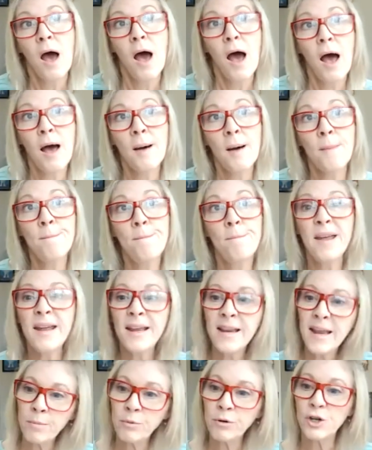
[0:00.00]
Um,
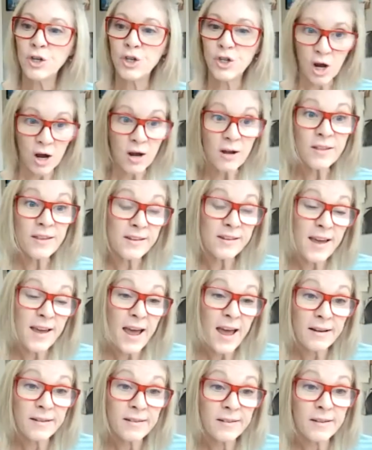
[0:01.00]
being able to chunk the
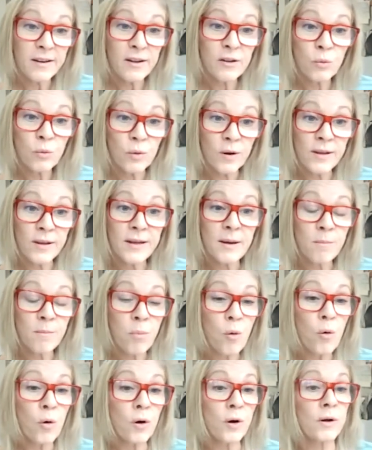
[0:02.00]
text is really
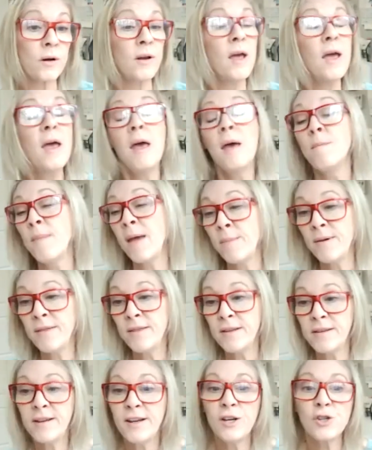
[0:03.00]
important. Maybe
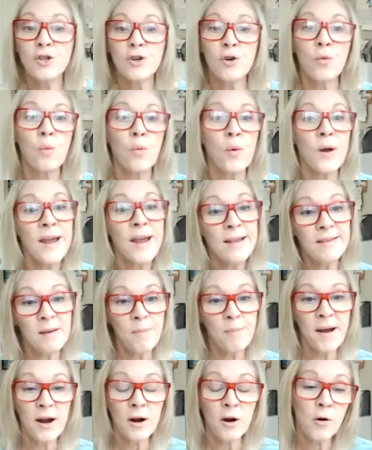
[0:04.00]
the teacher reads
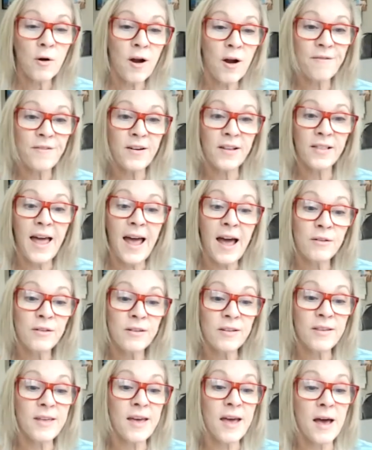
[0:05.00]
a paragraph
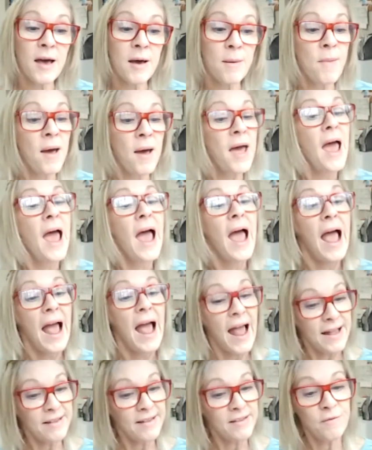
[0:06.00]
aloud to them,
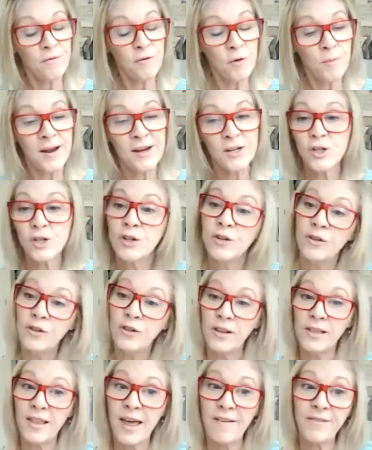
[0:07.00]
adds information to
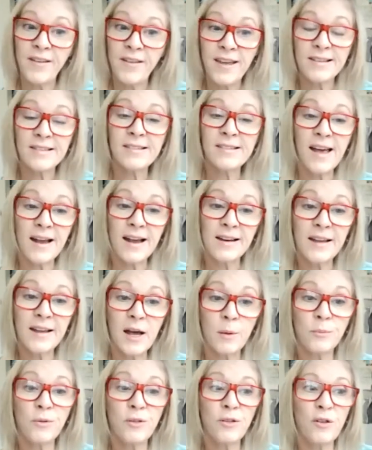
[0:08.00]
the left hand side to
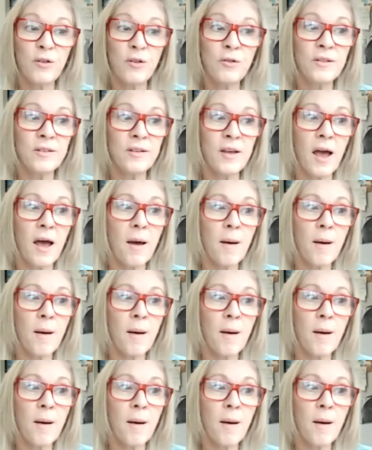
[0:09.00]
help students